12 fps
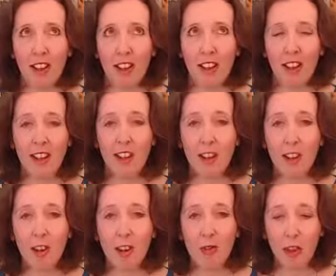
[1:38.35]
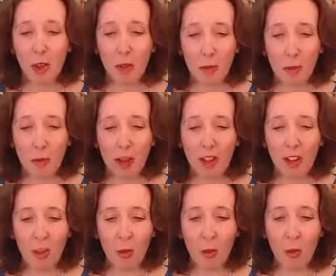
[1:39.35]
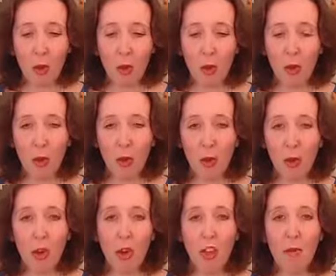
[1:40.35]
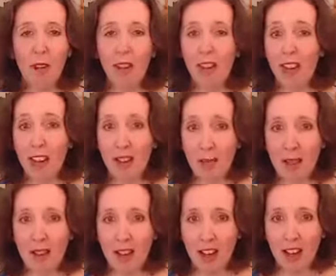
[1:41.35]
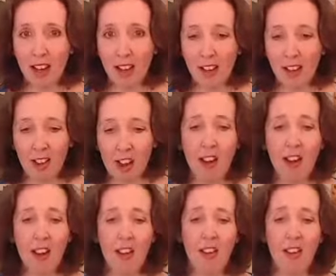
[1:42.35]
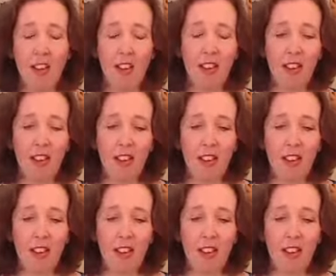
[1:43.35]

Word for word: And it's natural, it goes back to when we used to run and be chased by tigers and lions. And uh,